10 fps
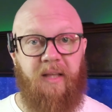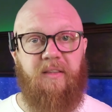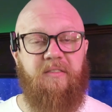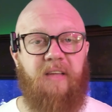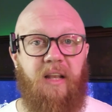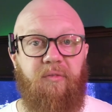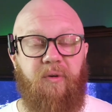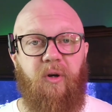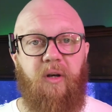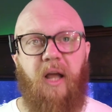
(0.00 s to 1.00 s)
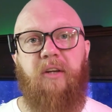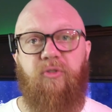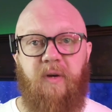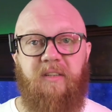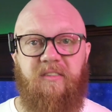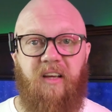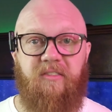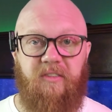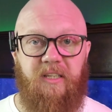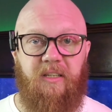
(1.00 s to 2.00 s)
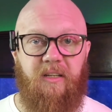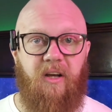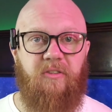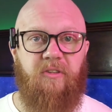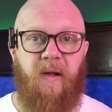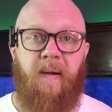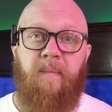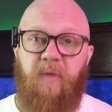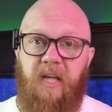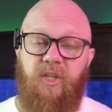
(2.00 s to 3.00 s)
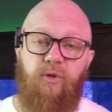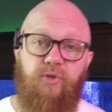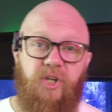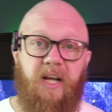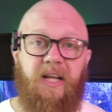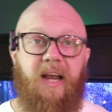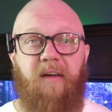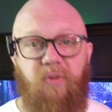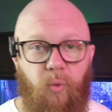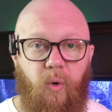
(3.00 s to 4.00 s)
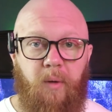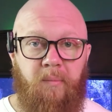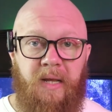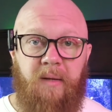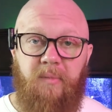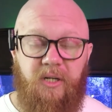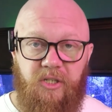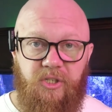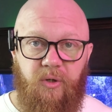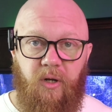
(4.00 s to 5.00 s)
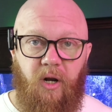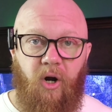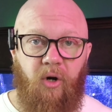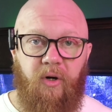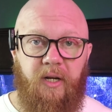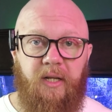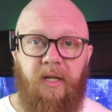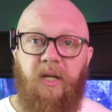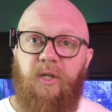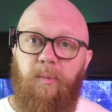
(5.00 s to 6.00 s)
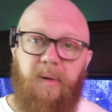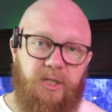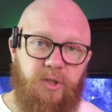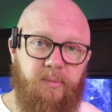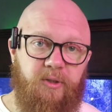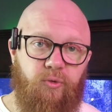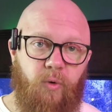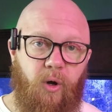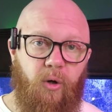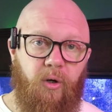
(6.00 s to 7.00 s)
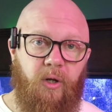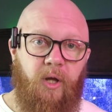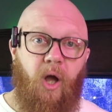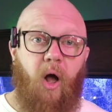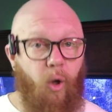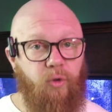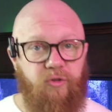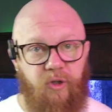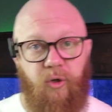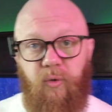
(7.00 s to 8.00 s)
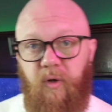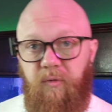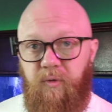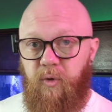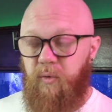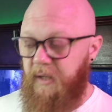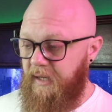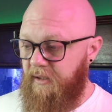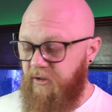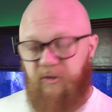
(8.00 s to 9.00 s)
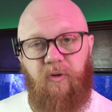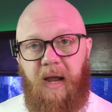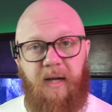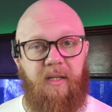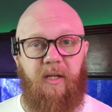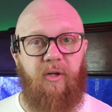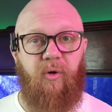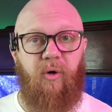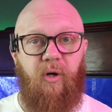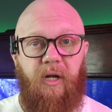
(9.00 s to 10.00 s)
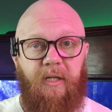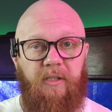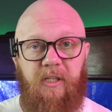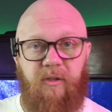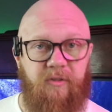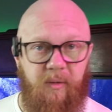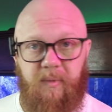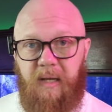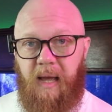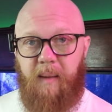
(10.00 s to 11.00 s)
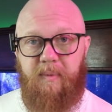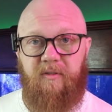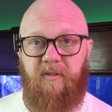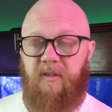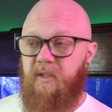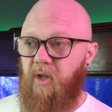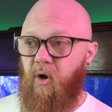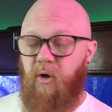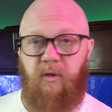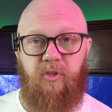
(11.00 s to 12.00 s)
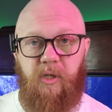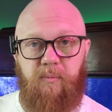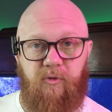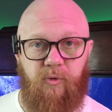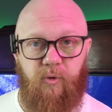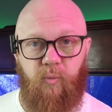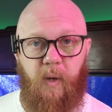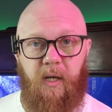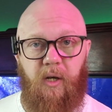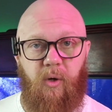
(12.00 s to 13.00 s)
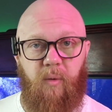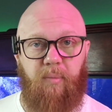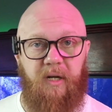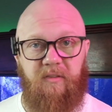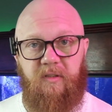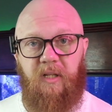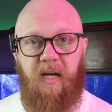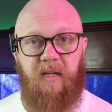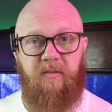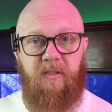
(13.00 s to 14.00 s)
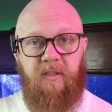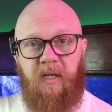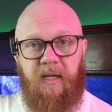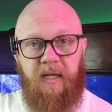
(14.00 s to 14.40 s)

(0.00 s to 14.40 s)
like the Salifert nitrate test kit does, and you check it after 1 minute because you're in a hurry, your measurement's wrong. Also, if you get distracted or, you know, something happens and the dog jumps through the window and breaks the glass and